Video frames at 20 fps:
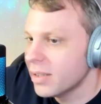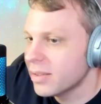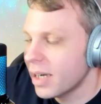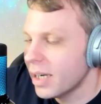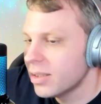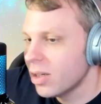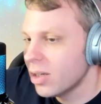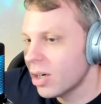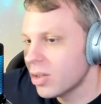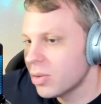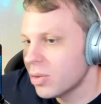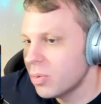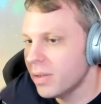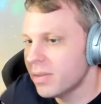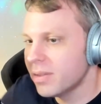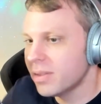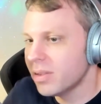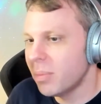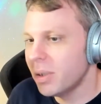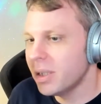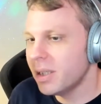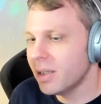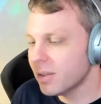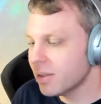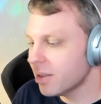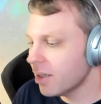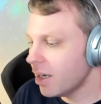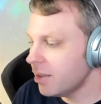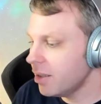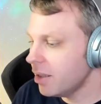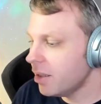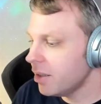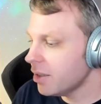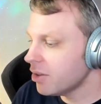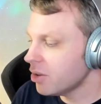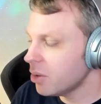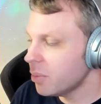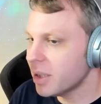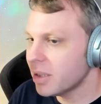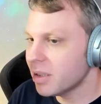I talked with somebody else on the
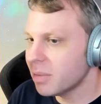Elixir Mix